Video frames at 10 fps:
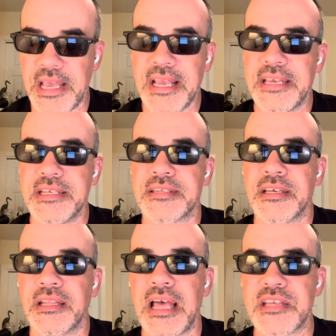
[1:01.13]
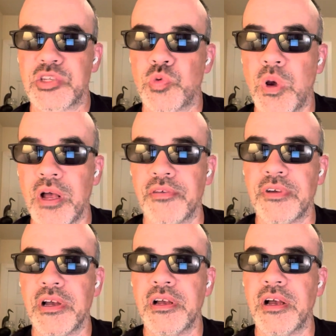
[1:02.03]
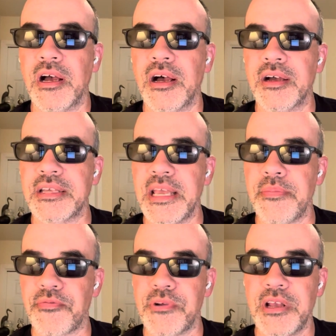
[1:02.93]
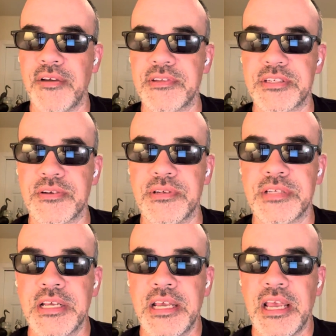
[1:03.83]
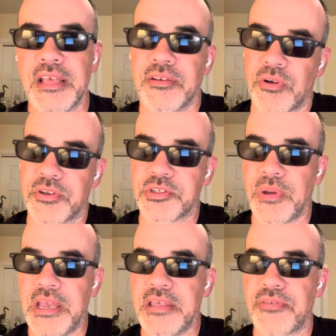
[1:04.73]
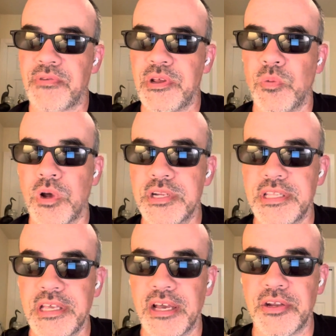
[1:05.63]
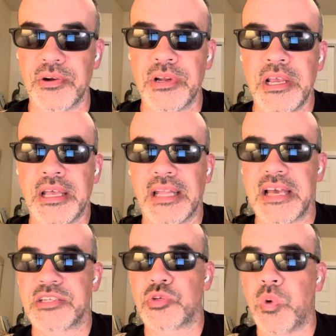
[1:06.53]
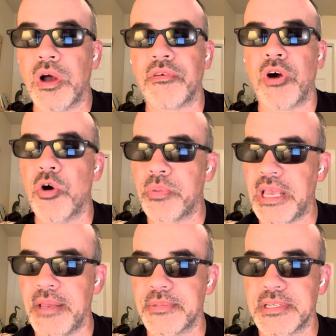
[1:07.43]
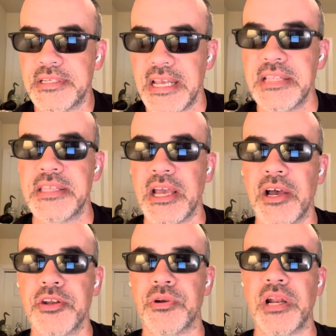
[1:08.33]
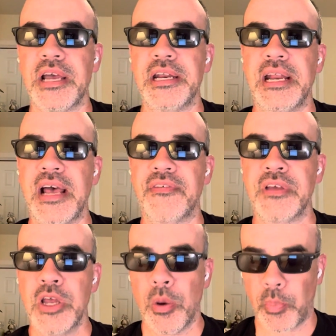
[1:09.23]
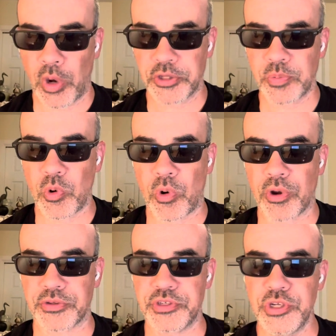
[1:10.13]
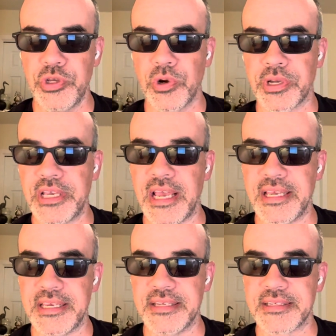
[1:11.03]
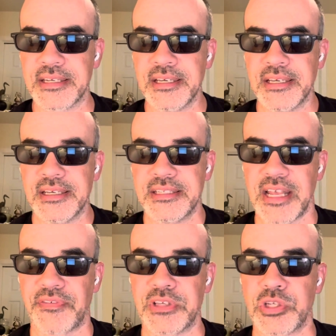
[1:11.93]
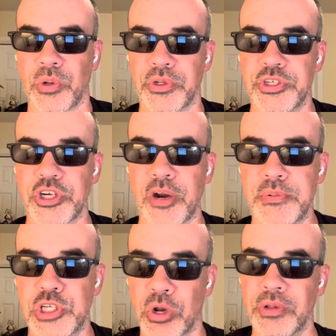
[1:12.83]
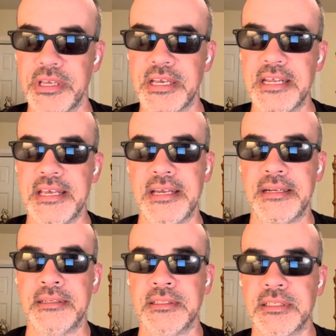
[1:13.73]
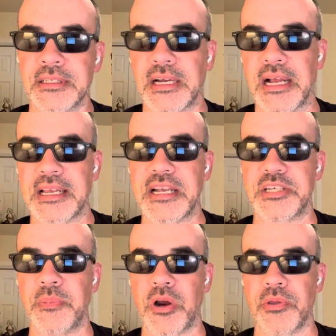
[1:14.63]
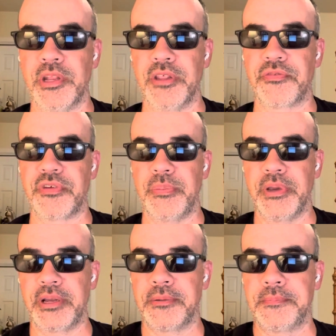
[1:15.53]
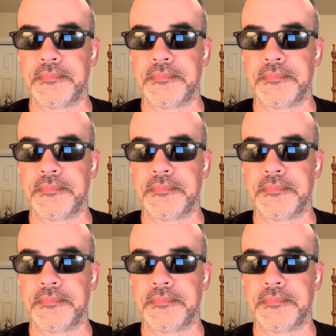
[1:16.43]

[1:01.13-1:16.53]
Yankees last 12, game three of a series. And they're also 8-3-1 to the under last 12 home games. Take the under 9.5. Baltimore Orioles, New York Yankees. Definitely totally sharp. Totally going to hit. I'll catch you tomorrow with another free pick.